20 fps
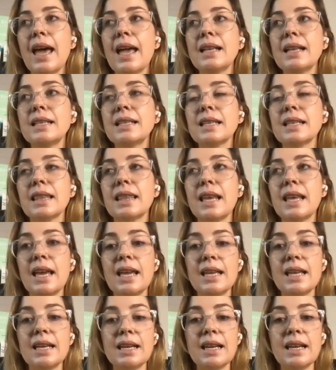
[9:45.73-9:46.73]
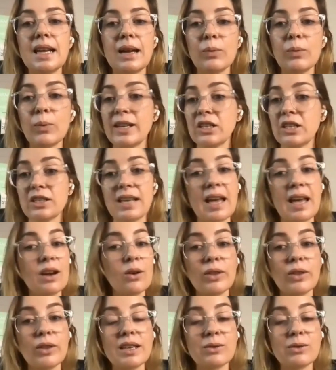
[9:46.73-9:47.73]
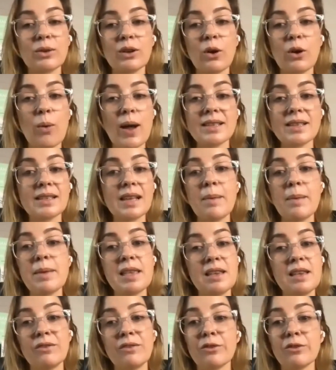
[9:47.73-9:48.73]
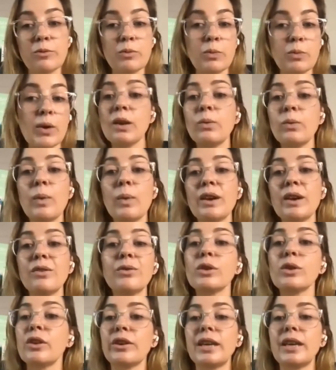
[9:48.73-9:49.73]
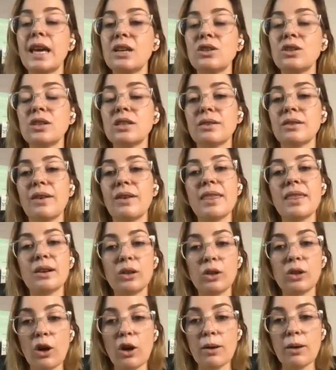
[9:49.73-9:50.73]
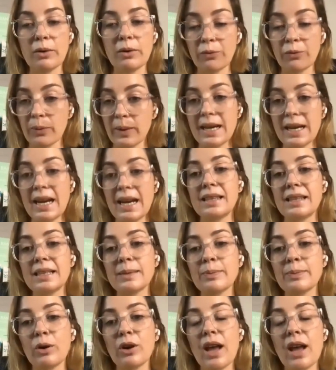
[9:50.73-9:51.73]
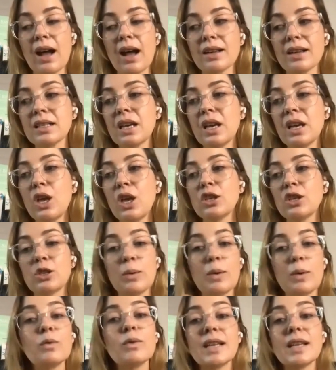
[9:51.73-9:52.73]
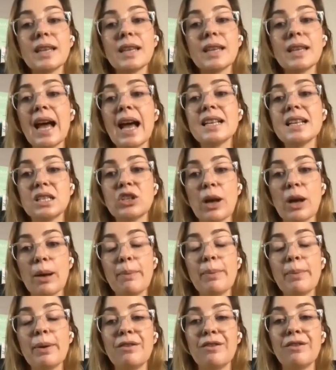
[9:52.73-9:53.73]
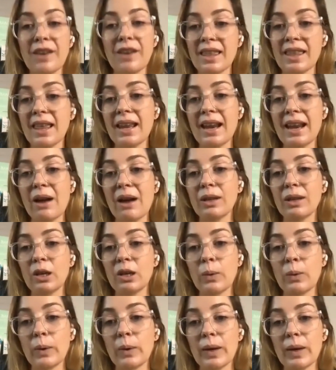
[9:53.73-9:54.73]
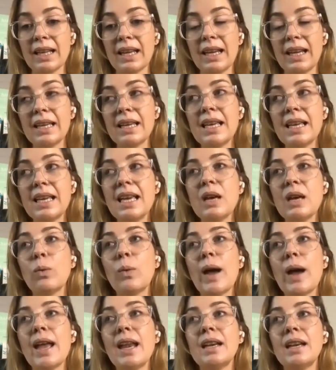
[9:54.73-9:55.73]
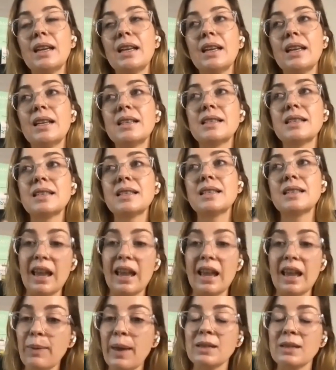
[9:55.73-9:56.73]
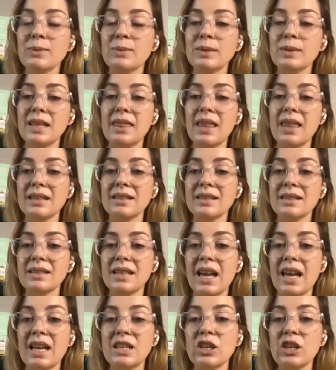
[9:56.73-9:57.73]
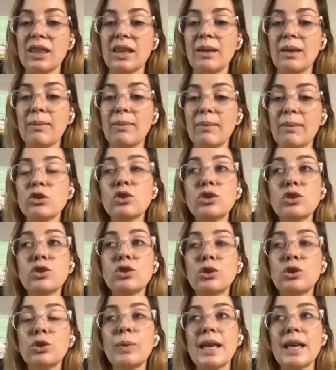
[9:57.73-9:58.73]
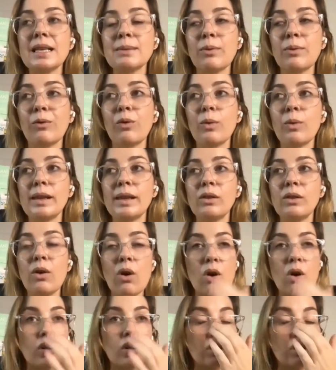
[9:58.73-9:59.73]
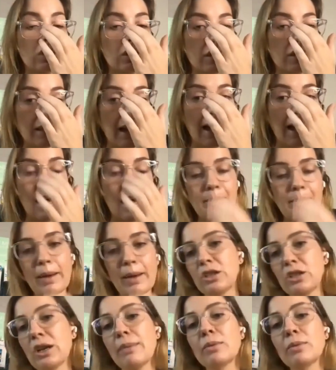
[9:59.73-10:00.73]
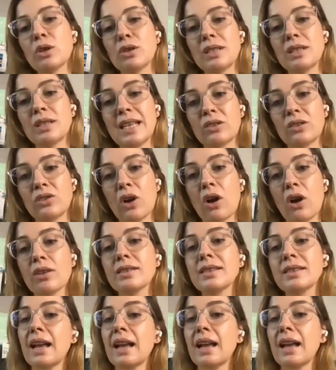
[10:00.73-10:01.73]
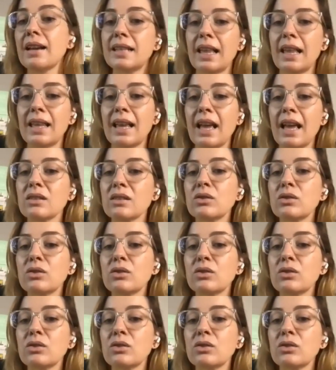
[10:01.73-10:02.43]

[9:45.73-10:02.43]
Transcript: And then we just had all these requests coming in from weird and wonderful locations around the globe of, we need this product. So we really had to jump and figure that out really quickly. When Safe Bandz was in that stage, I think about 2 weeks before we launched, I jumped on TikTok, started telling our